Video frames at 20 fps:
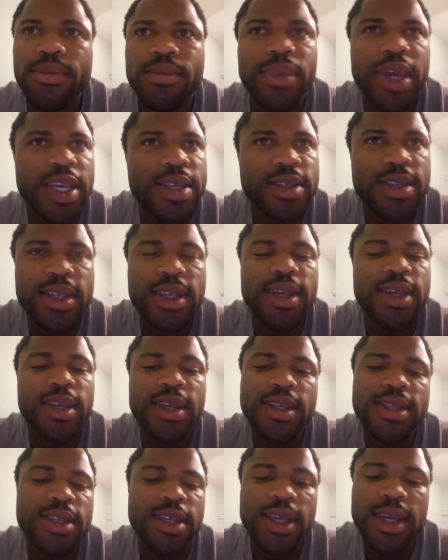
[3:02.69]

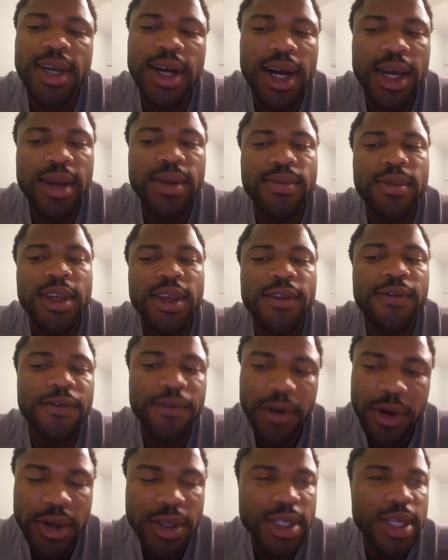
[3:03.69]
business, economy,
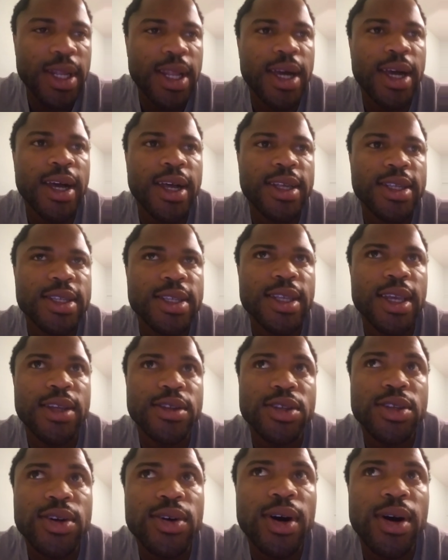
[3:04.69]
first class,
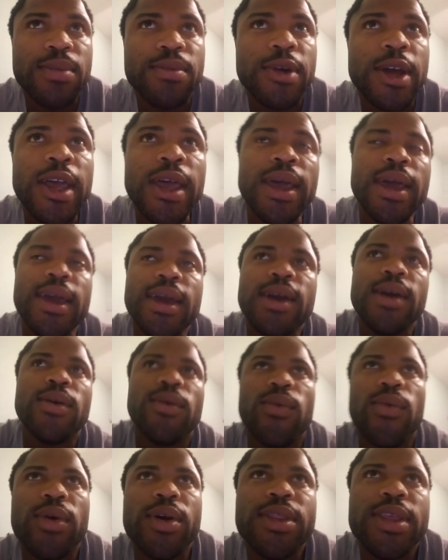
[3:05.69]
and so on.
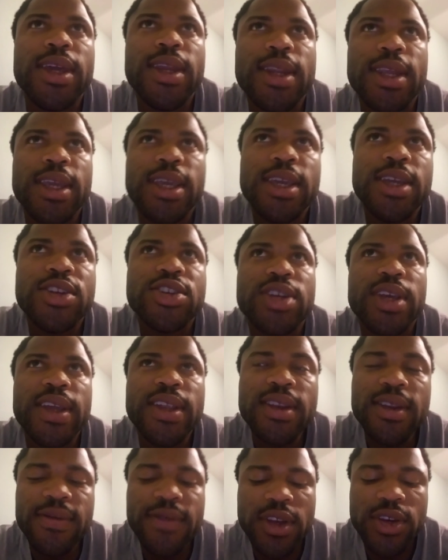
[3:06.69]
Within each
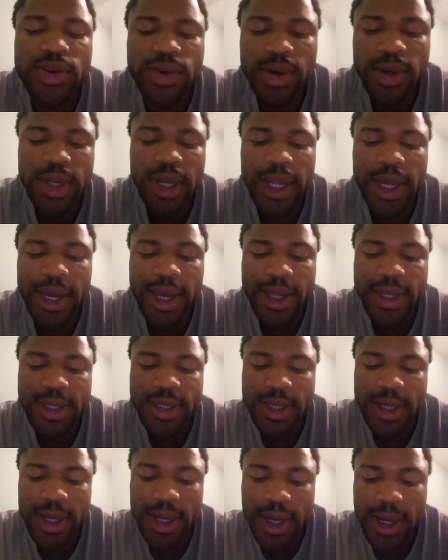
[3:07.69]
individual
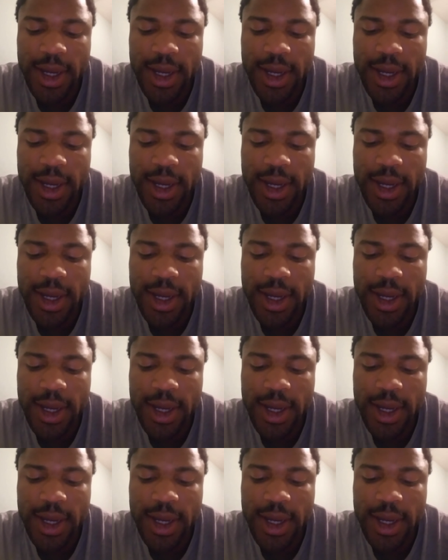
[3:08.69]
class,